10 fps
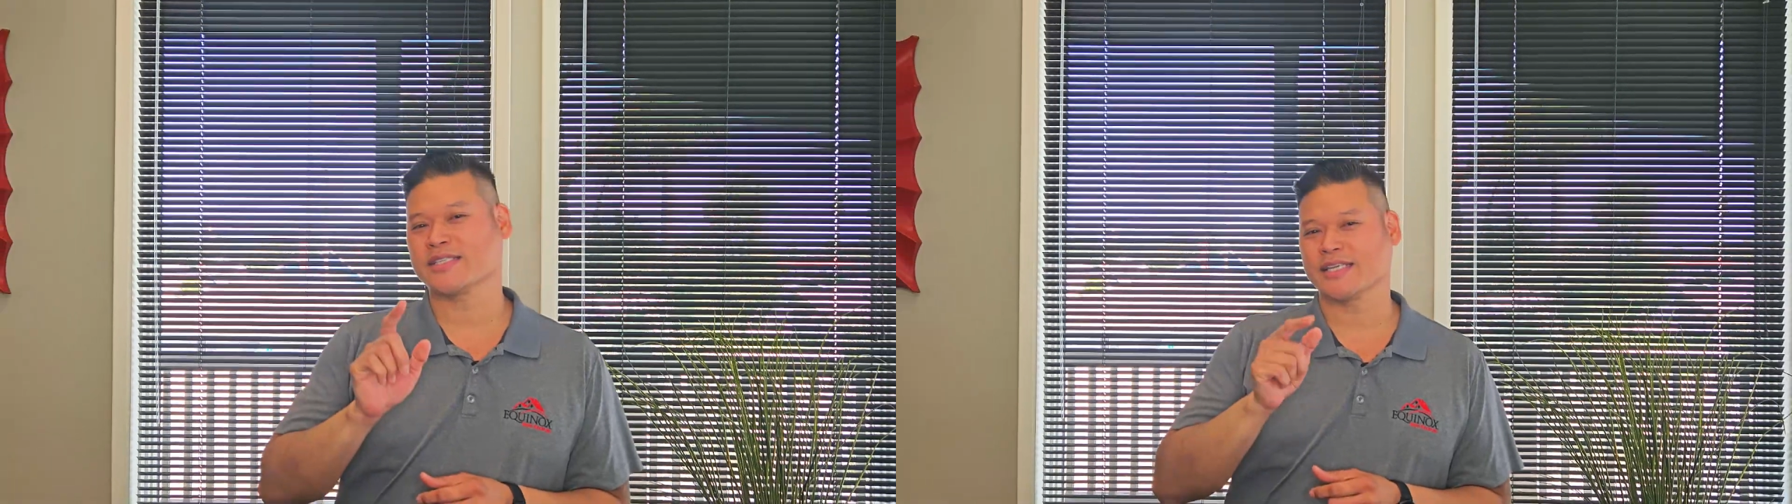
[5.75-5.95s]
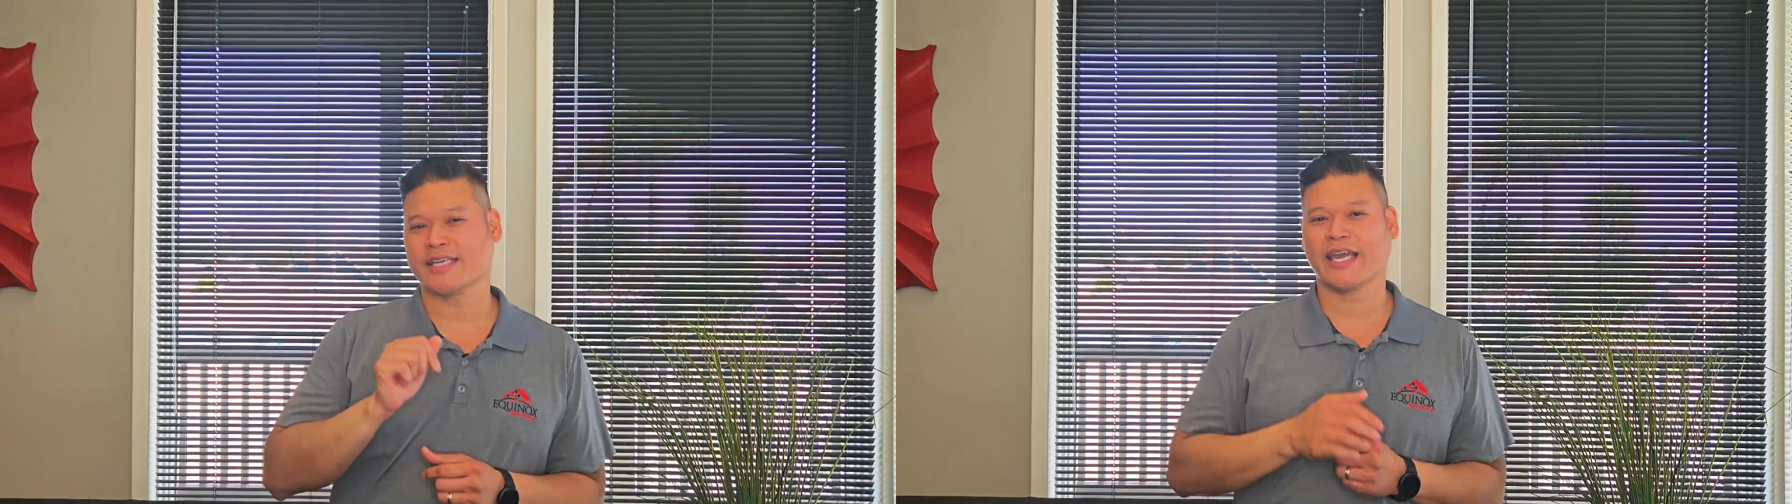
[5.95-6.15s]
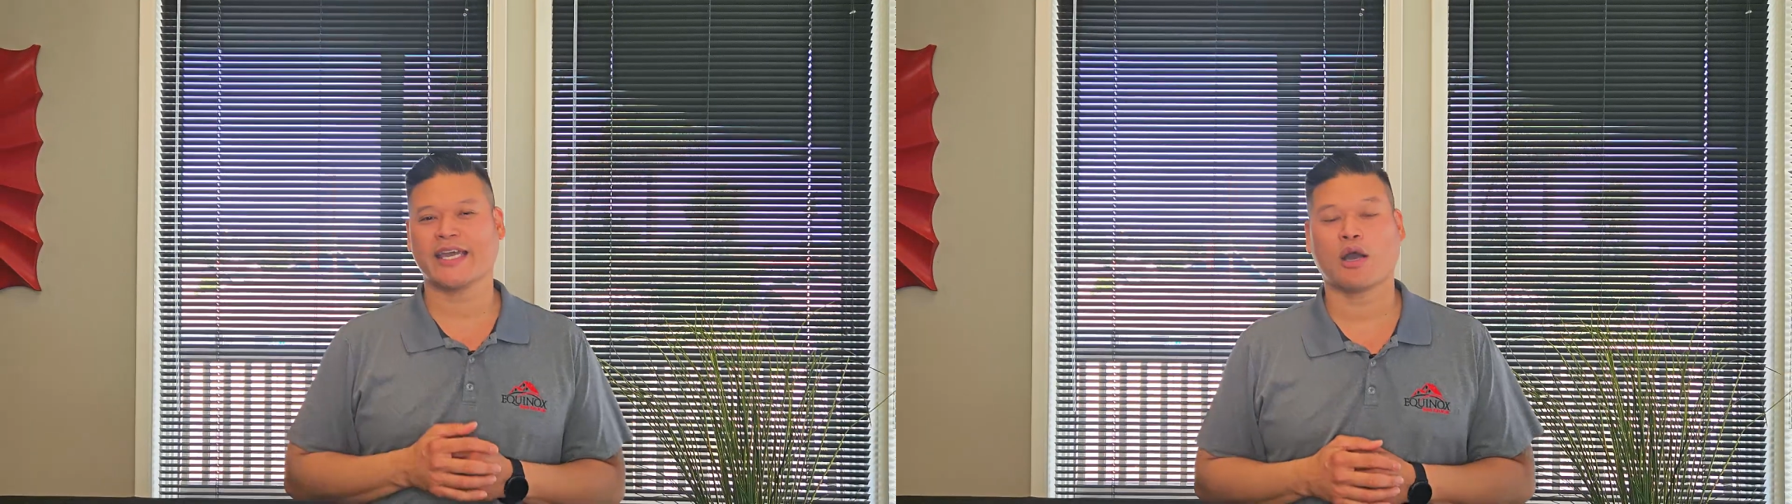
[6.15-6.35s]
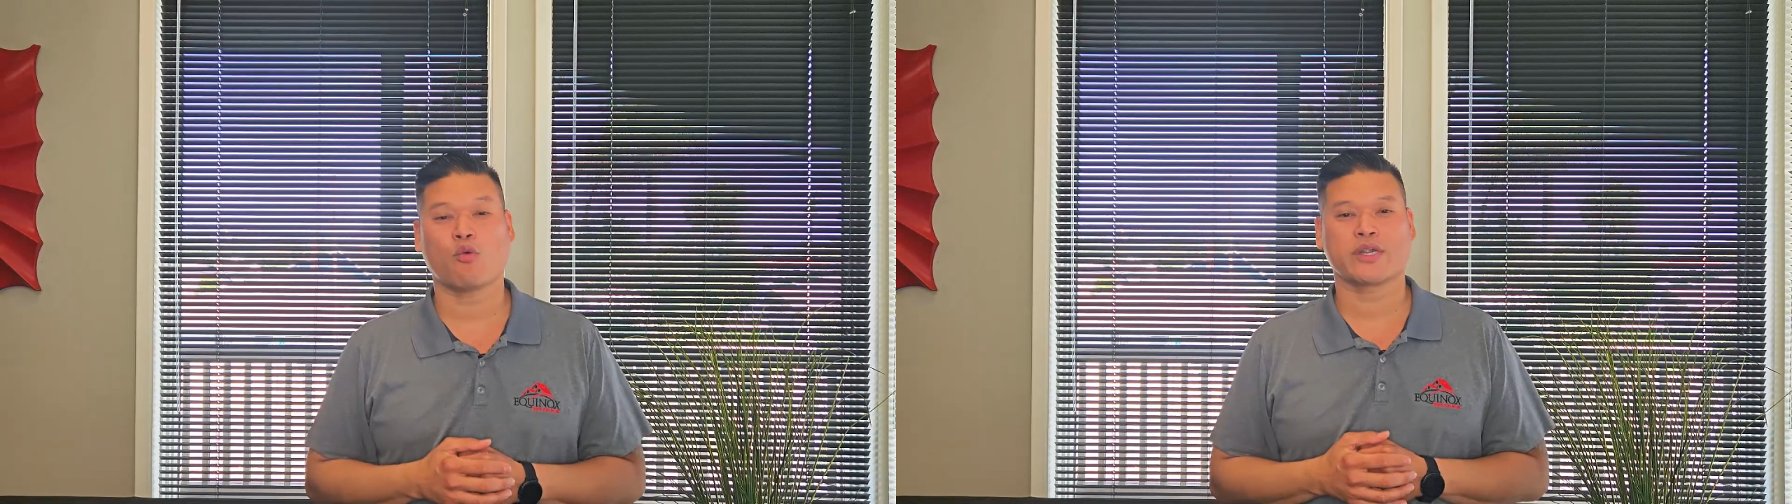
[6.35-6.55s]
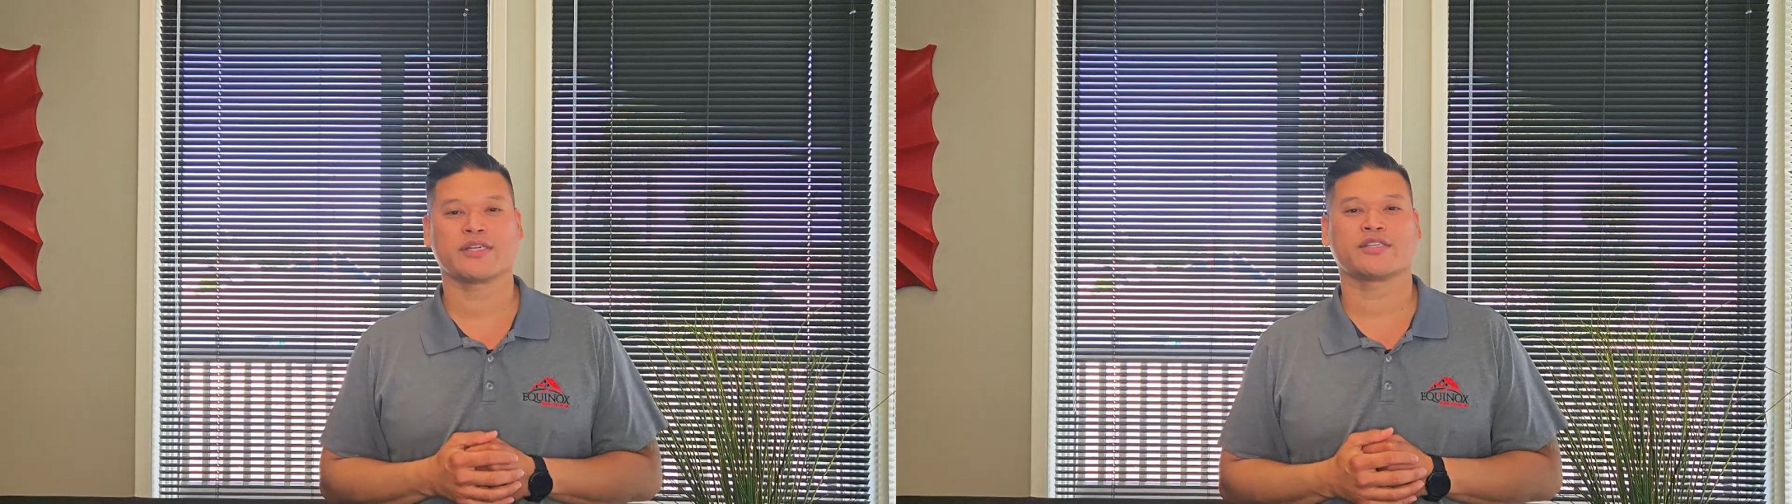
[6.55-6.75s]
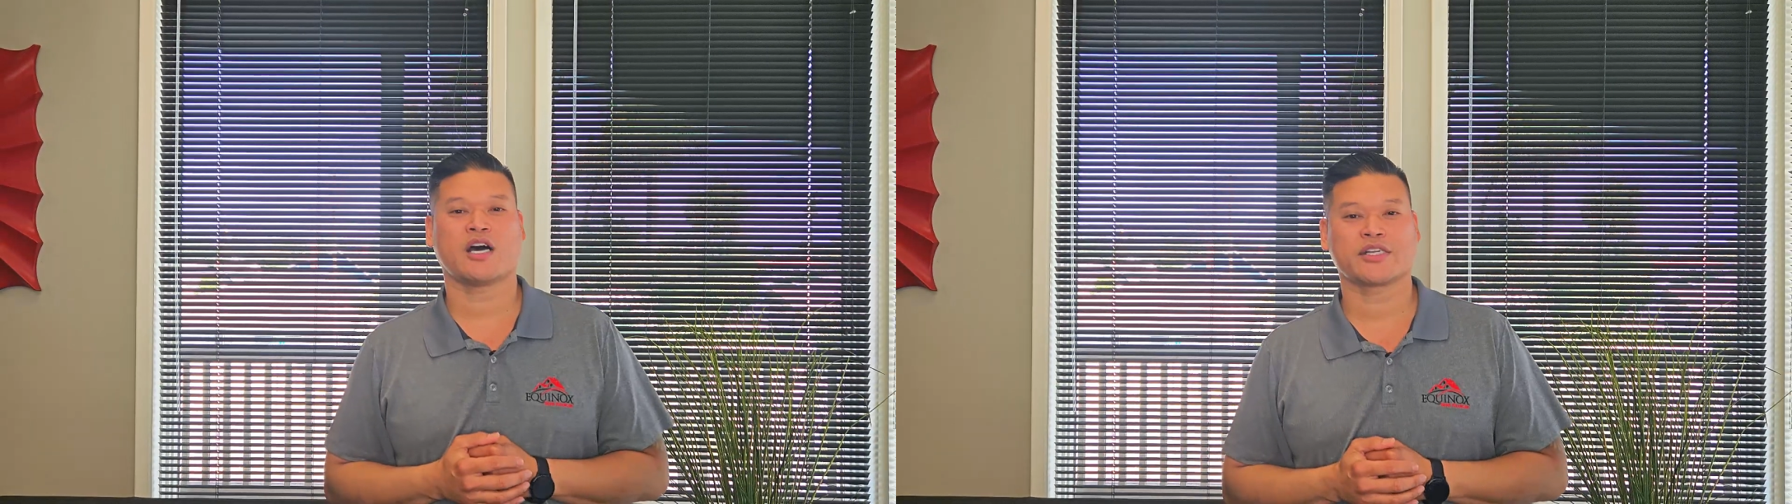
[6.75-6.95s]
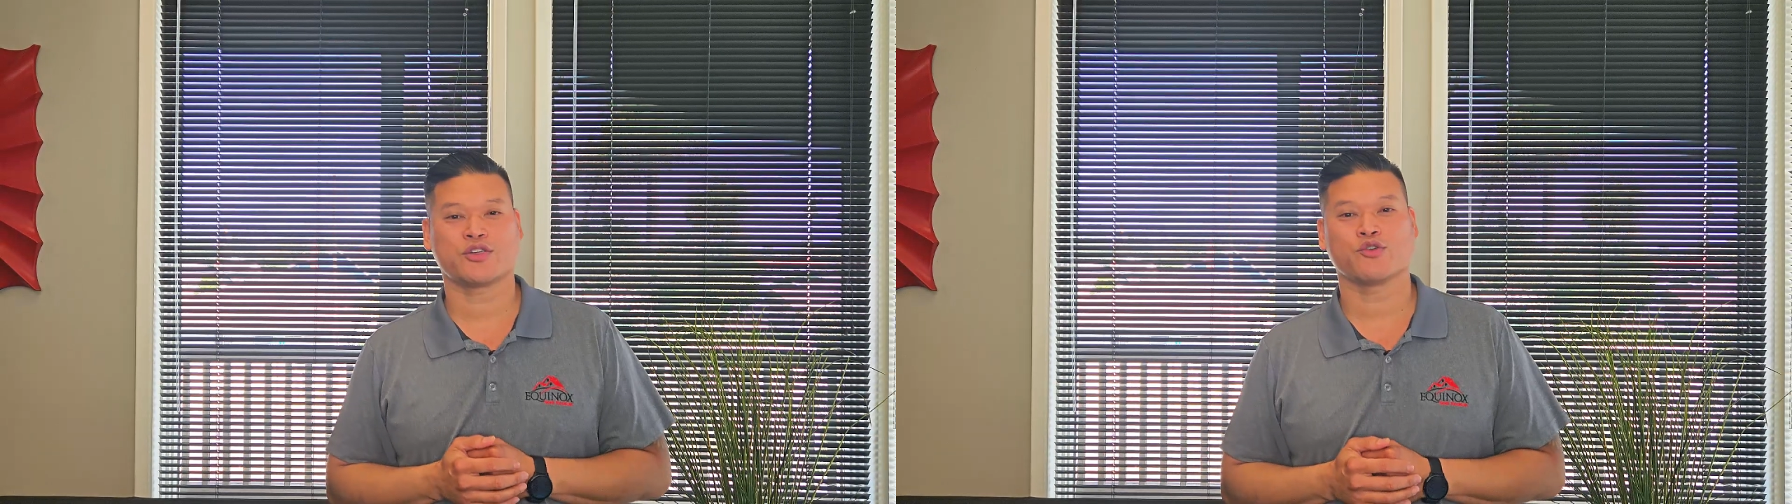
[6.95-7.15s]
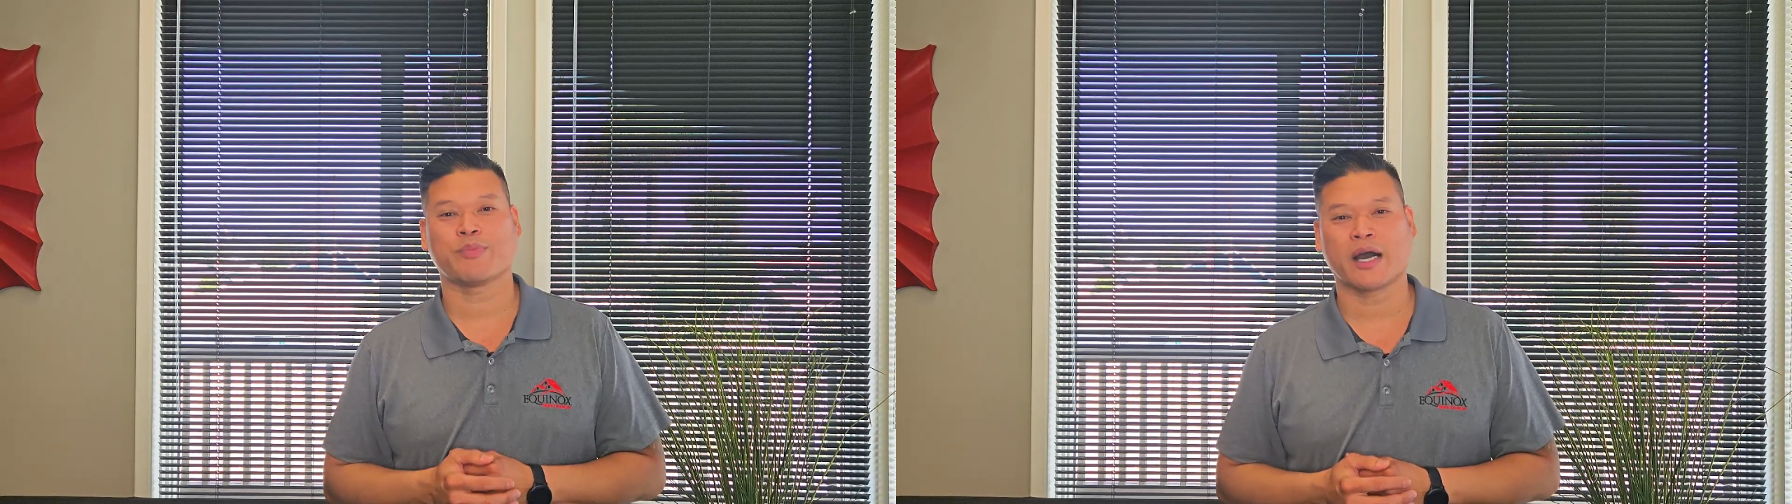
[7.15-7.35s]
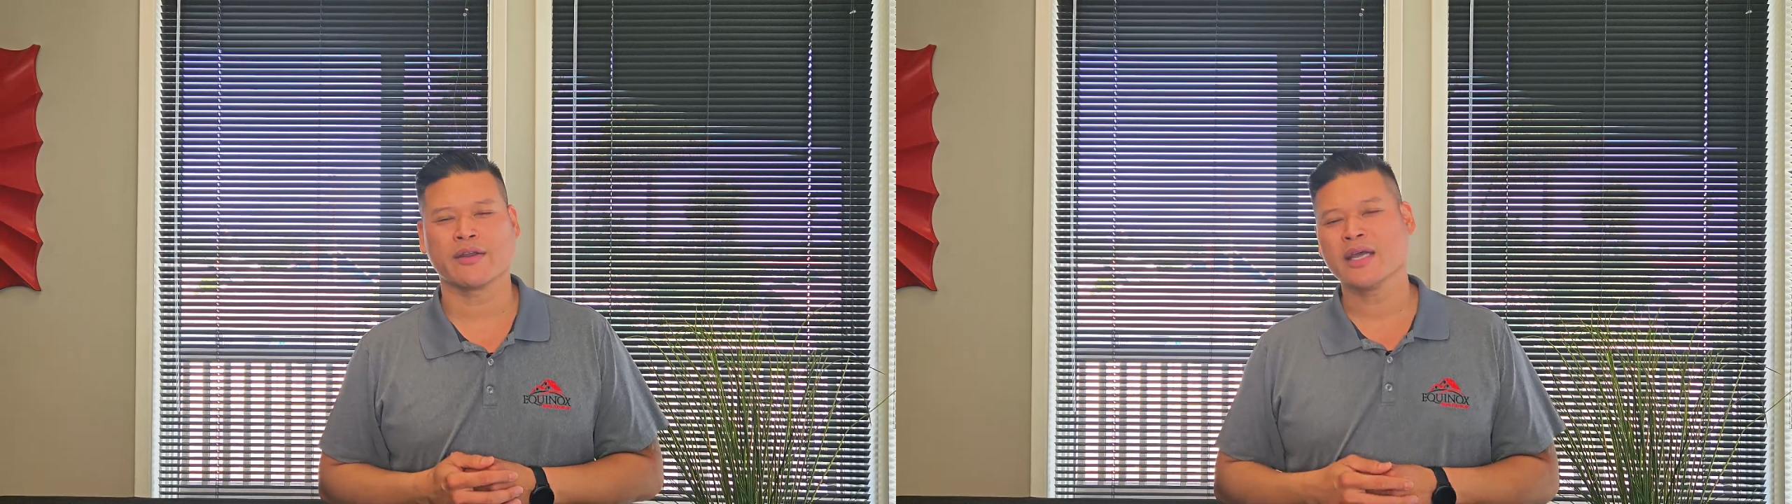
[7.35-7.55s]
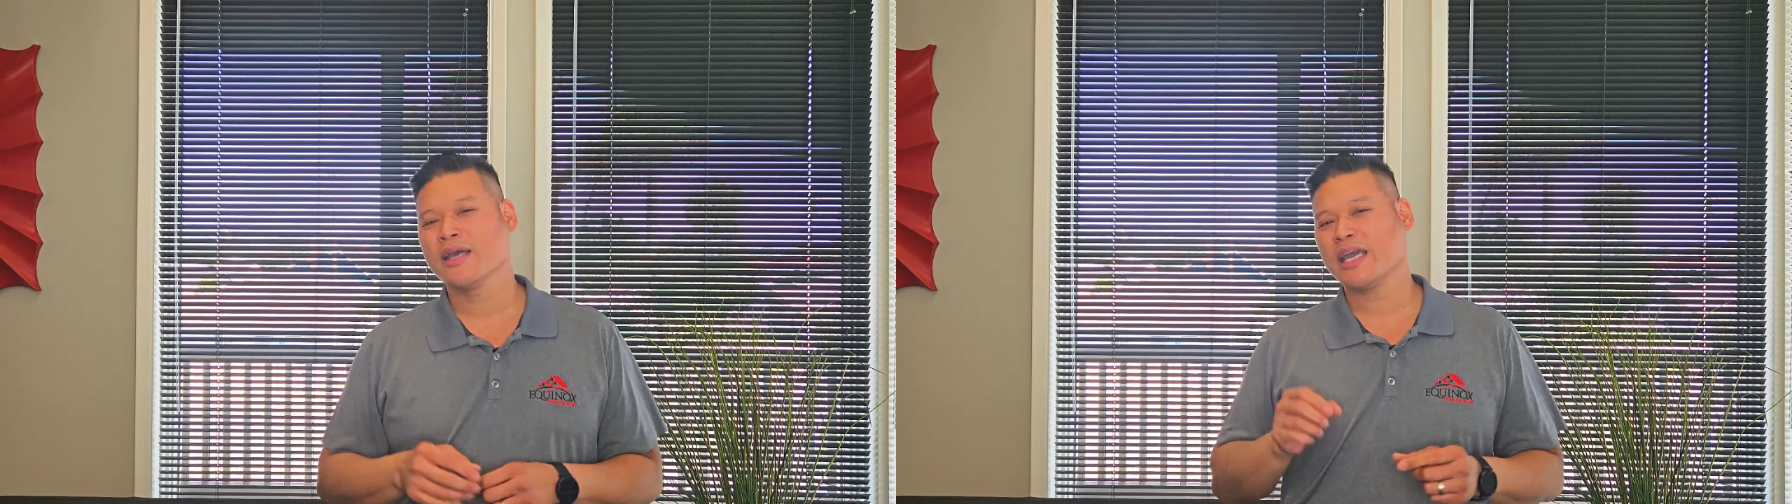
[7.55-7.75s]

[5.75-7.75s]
Today, I wanted to talk to you about